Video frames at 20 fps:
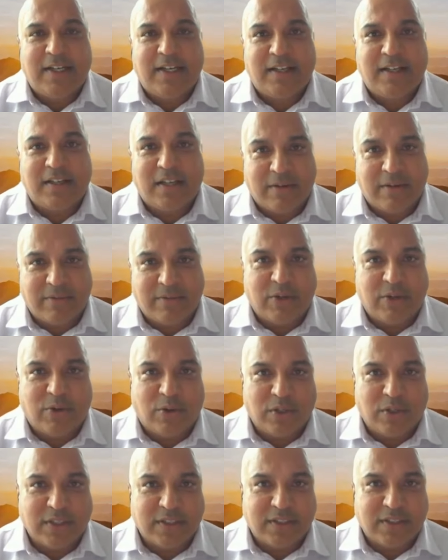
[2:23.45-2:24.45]
And every
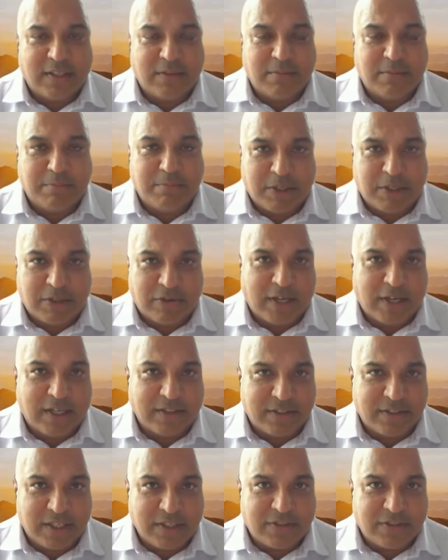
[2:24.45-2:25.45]
hole has hit
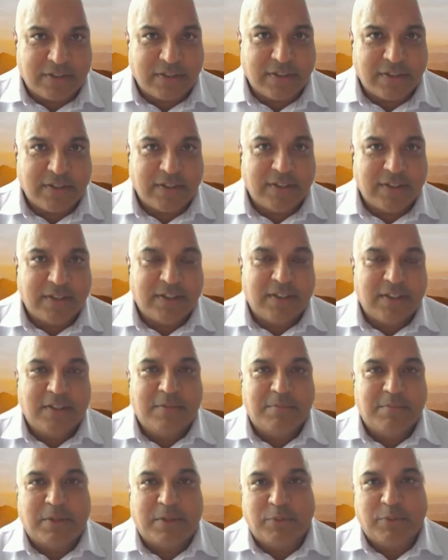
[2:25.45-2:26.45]
mineralization.
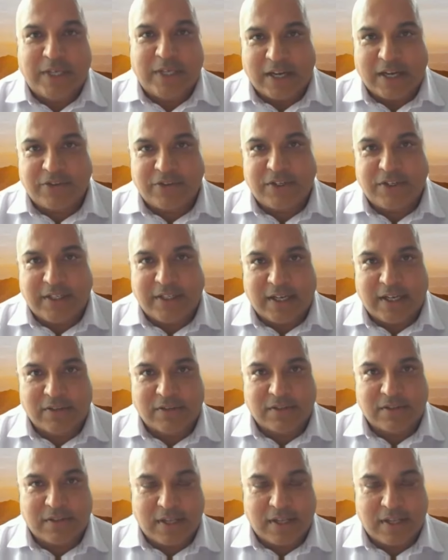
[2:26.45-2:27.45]
But we actually
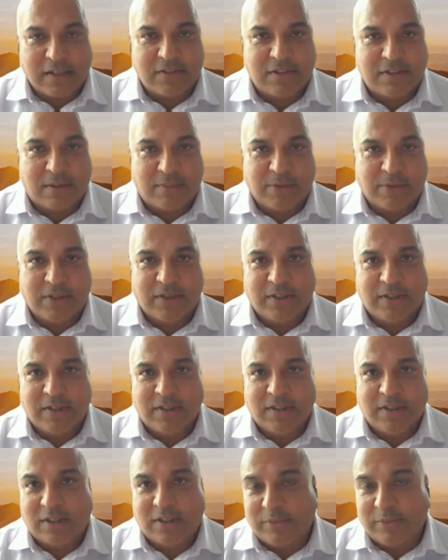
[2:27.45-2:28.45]
announced last summer
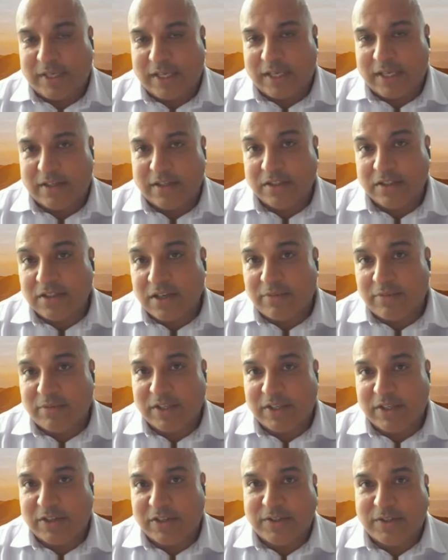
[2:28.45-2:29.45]
that we had a
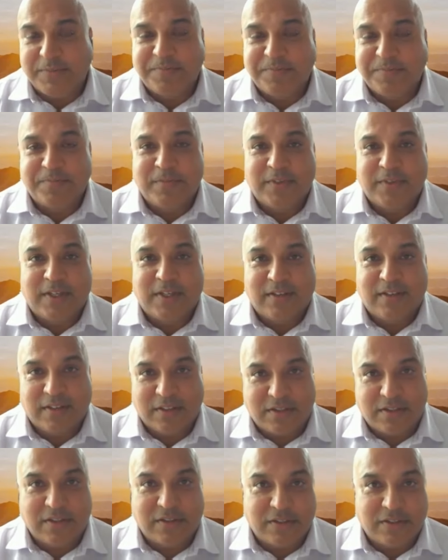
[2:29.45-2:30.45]
discovery hole.
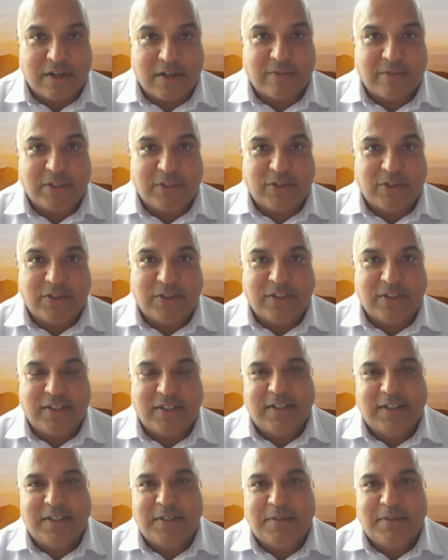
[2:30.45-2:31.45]
This discovery hole
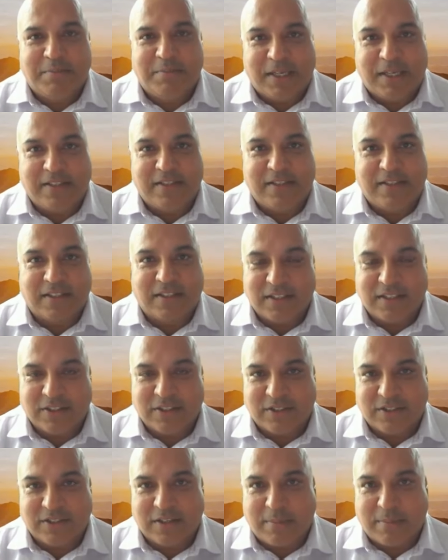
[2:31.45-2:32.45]
basically
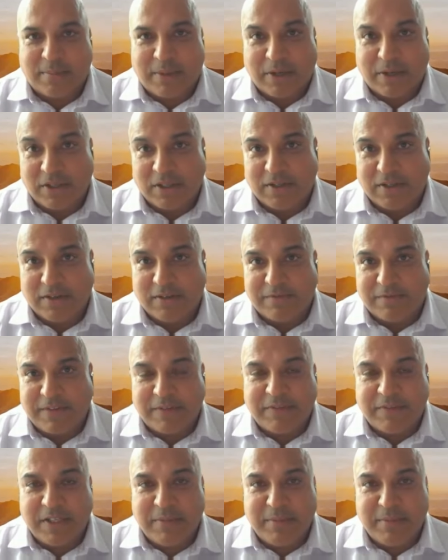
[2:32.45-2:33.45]
is about
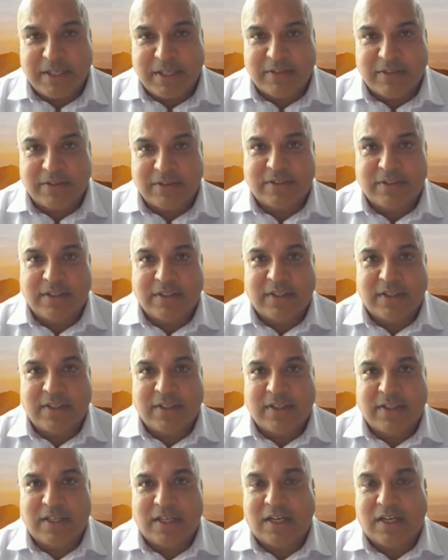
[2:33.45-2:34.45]
50 meters
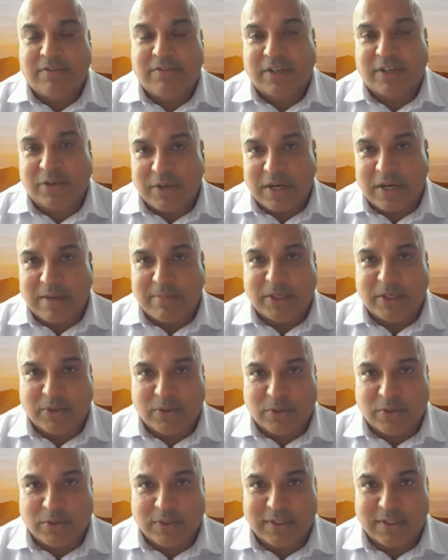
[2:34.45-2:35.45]
of a gram of
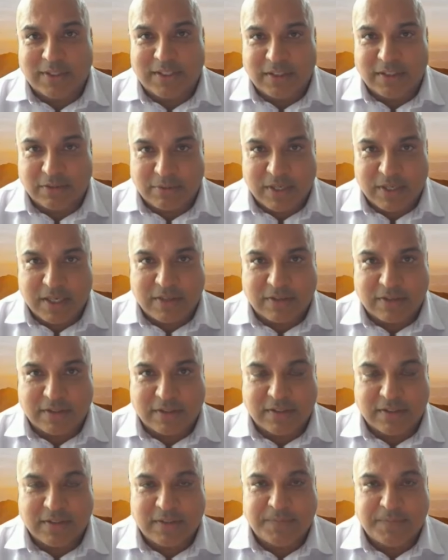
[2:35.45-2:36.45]
gold in the
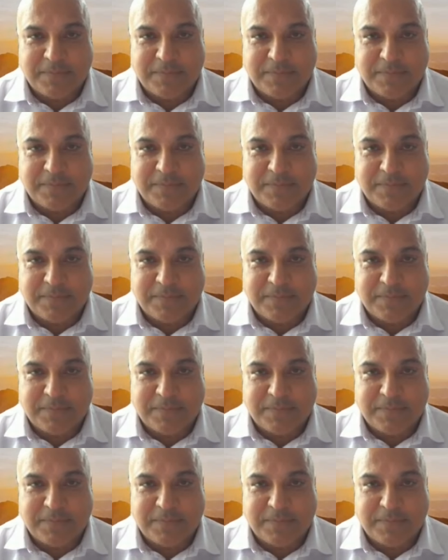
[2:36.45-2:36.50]
ground.